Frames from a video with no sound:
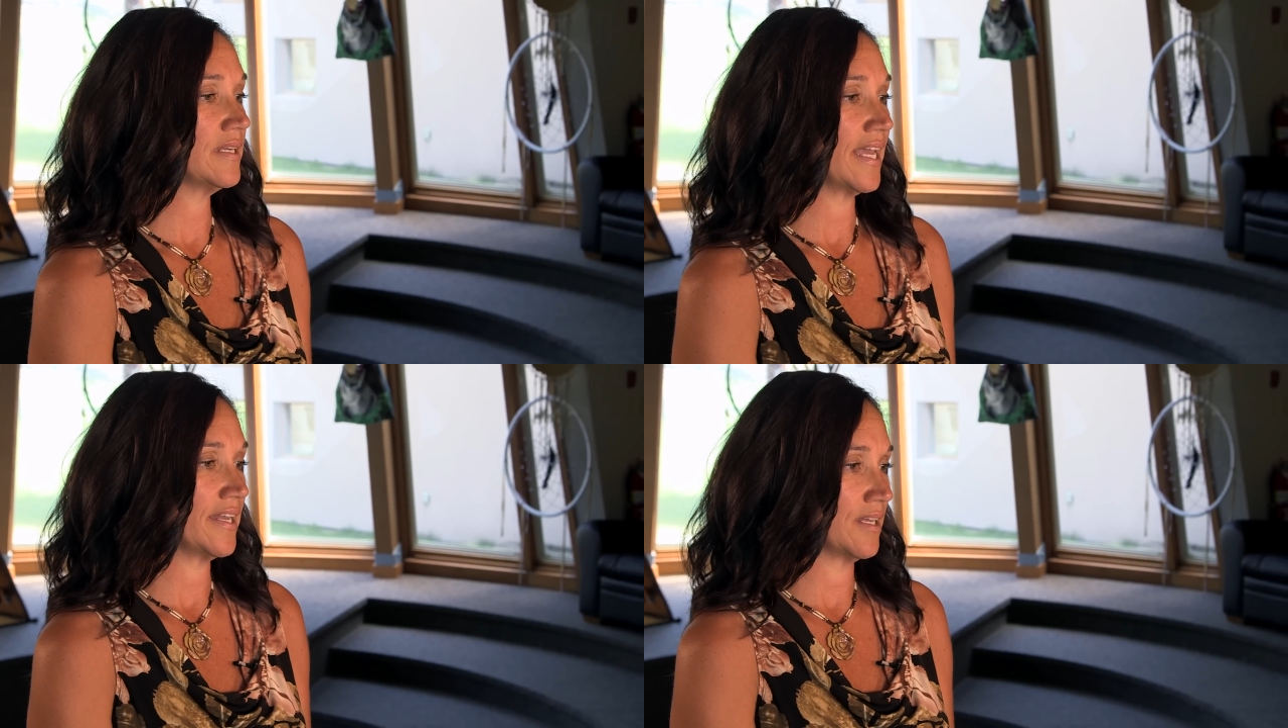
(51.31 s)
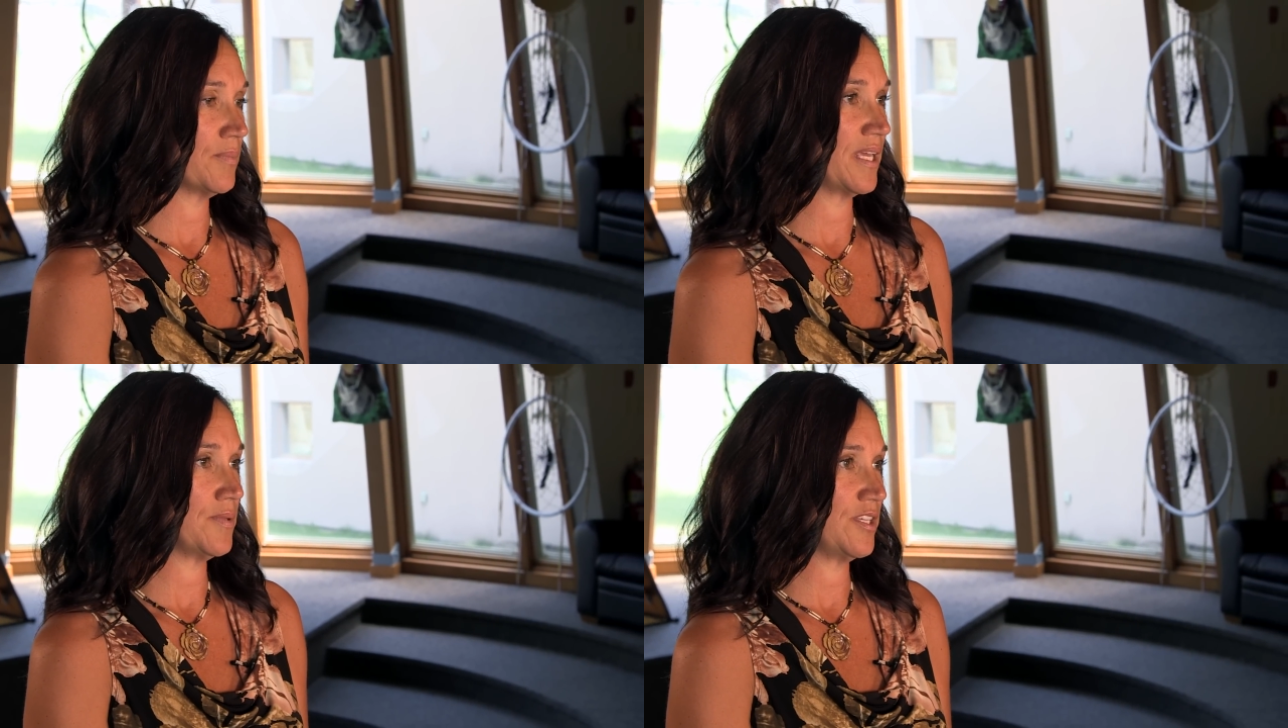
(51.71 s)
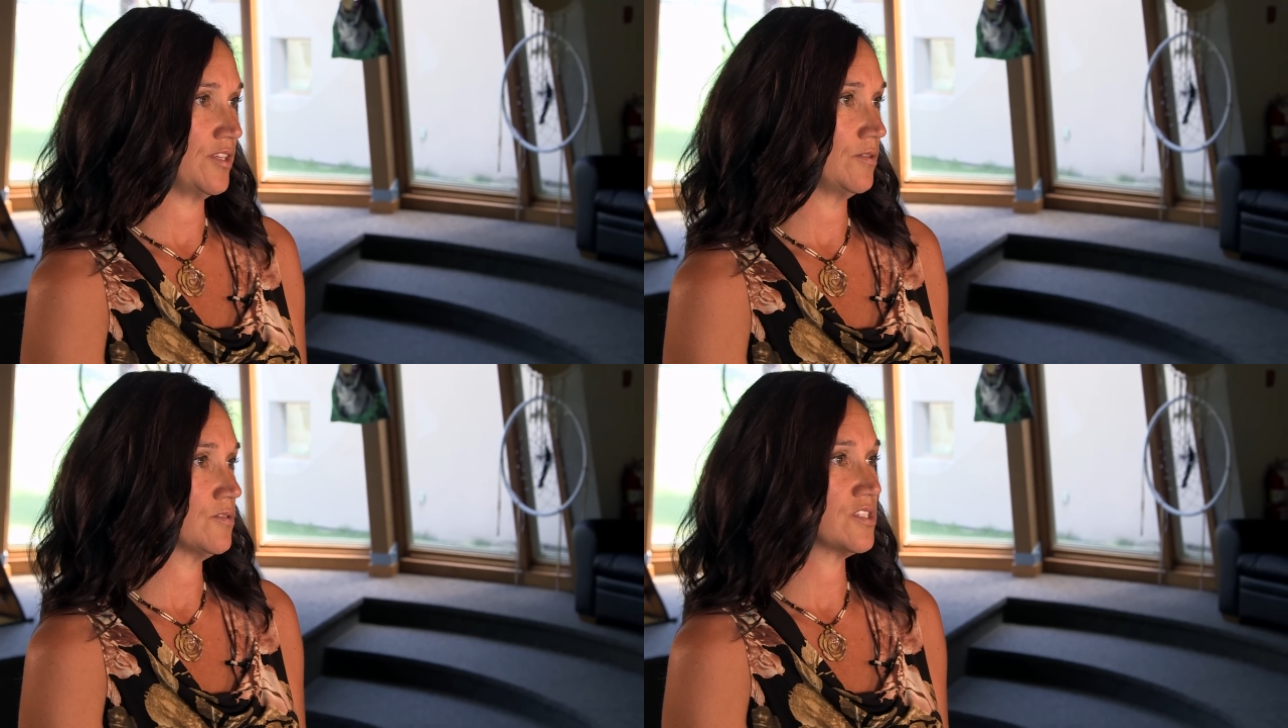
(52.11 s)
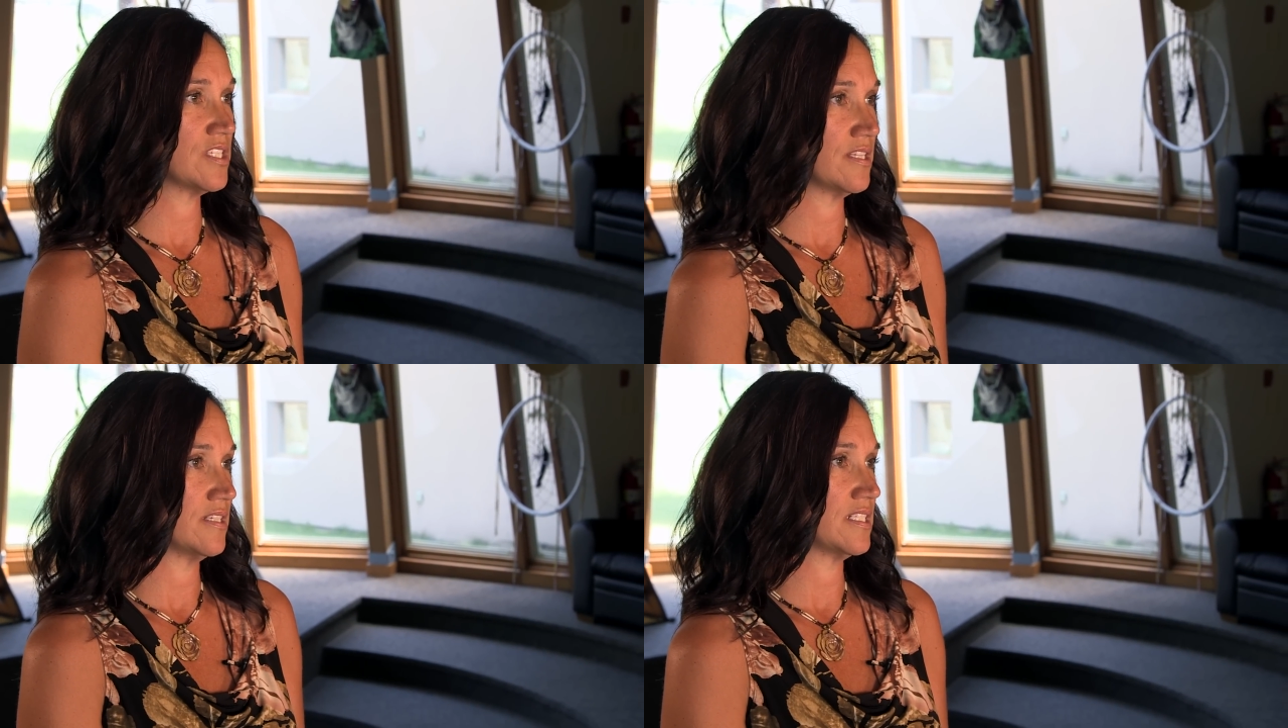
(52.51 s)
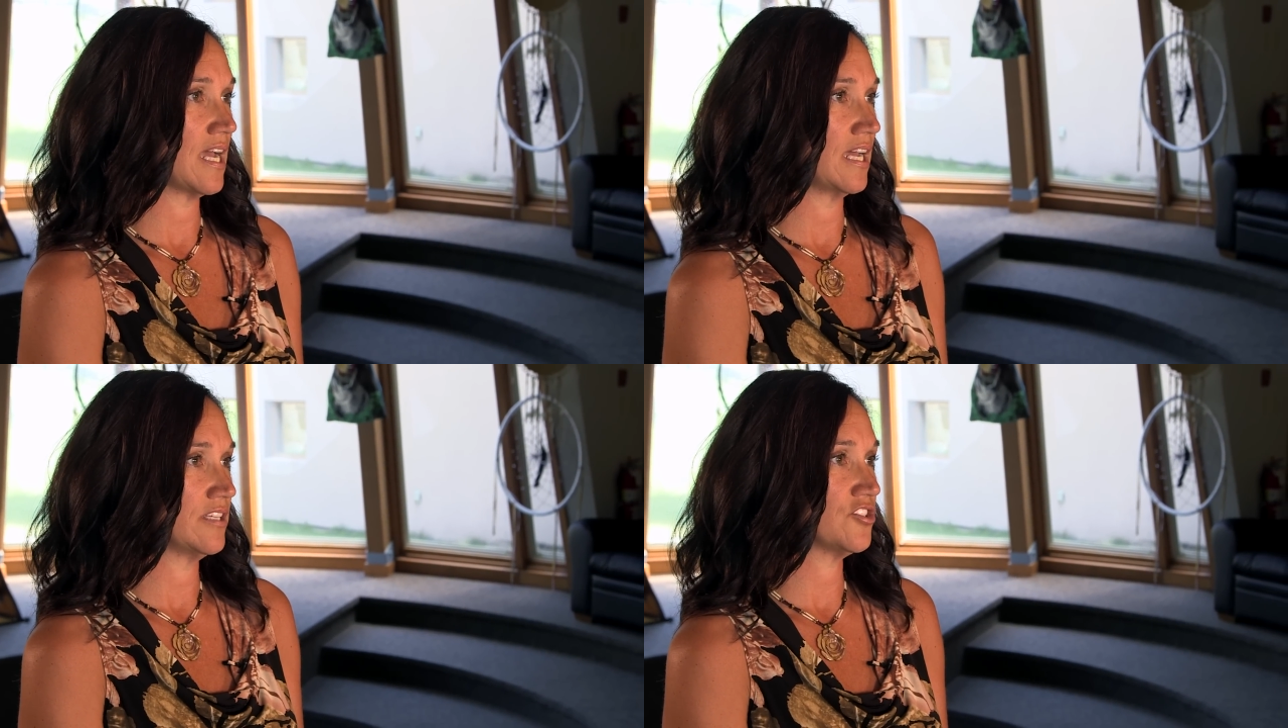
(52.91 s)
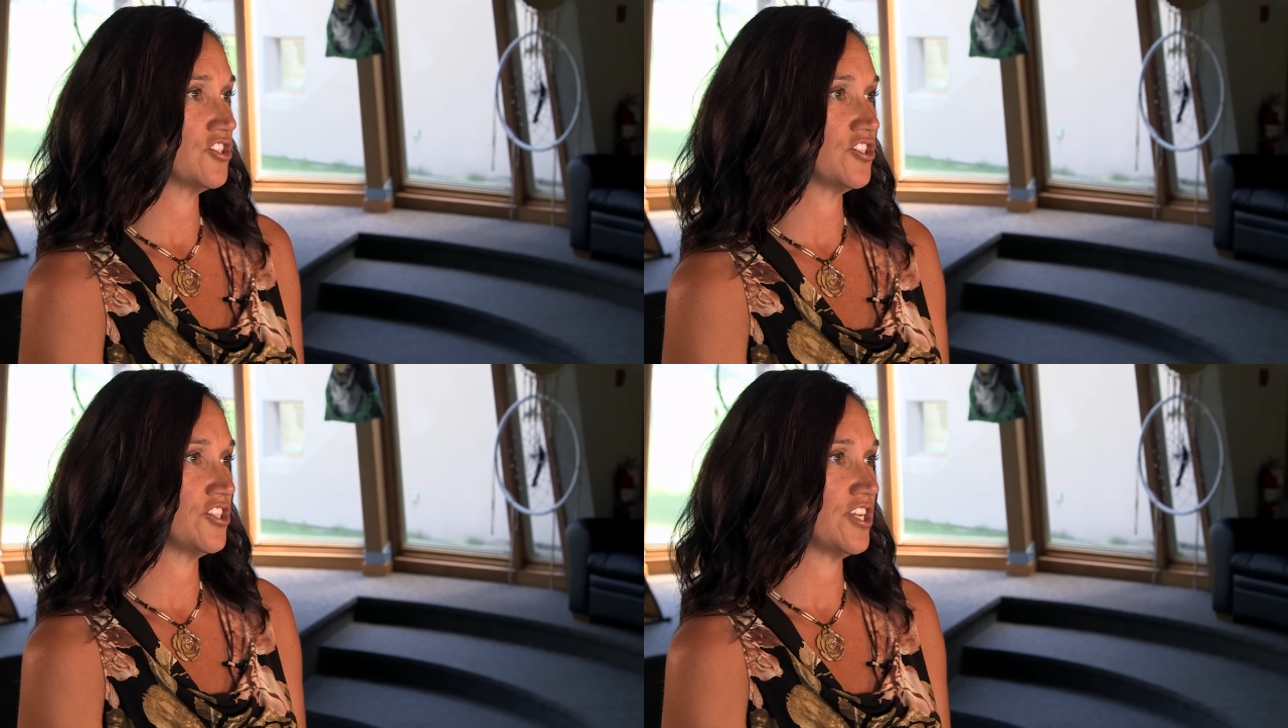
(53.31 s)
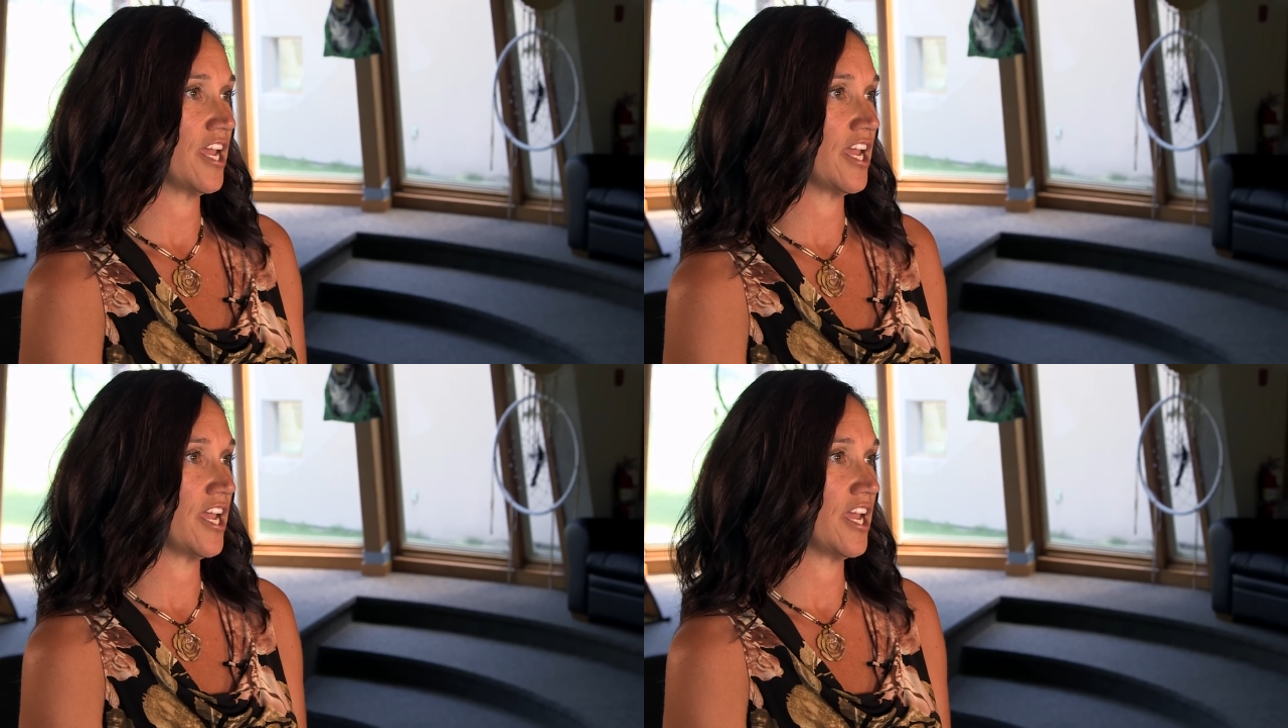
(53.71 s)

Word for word: getting baby used to the touch,